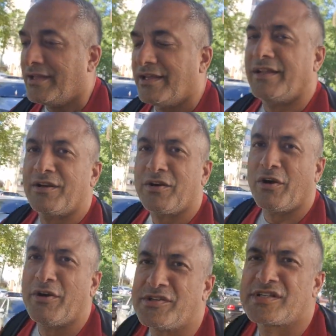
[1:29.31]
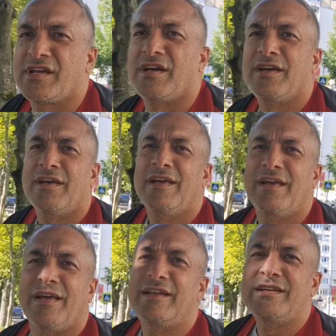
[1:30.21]
in Kursk,
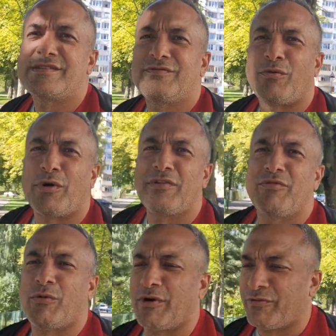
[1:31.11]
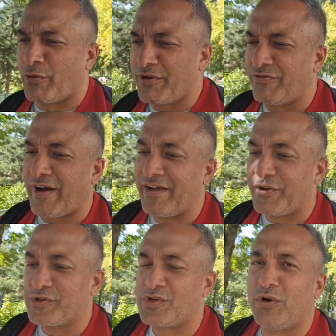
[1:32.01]
and he's 44, 45
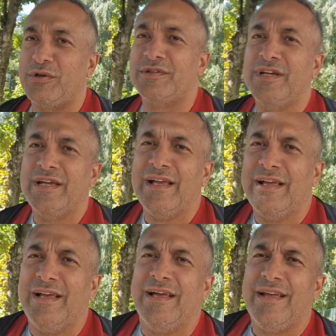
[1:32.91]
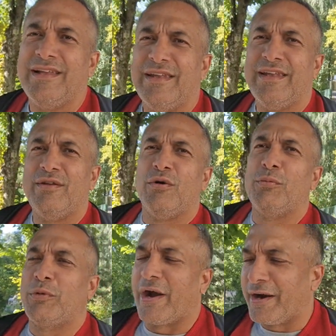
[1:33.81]
years old,
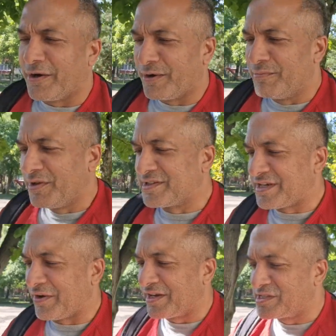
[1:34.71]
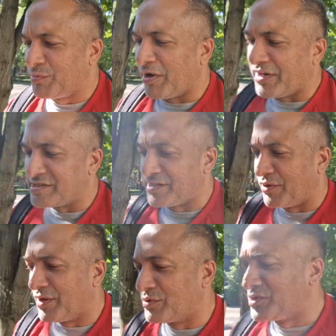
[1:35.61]
no prior military experience.
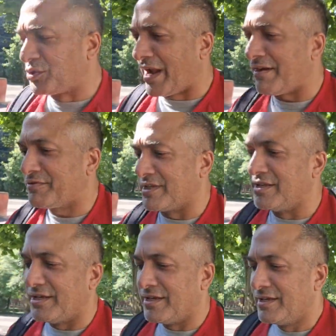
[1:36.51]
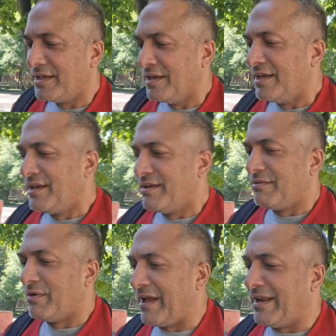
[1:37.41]
He was drafted
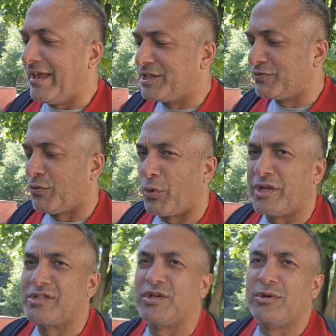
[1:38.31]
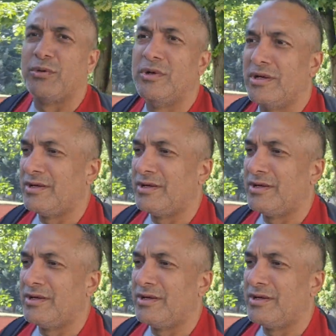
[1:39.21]
at age 42,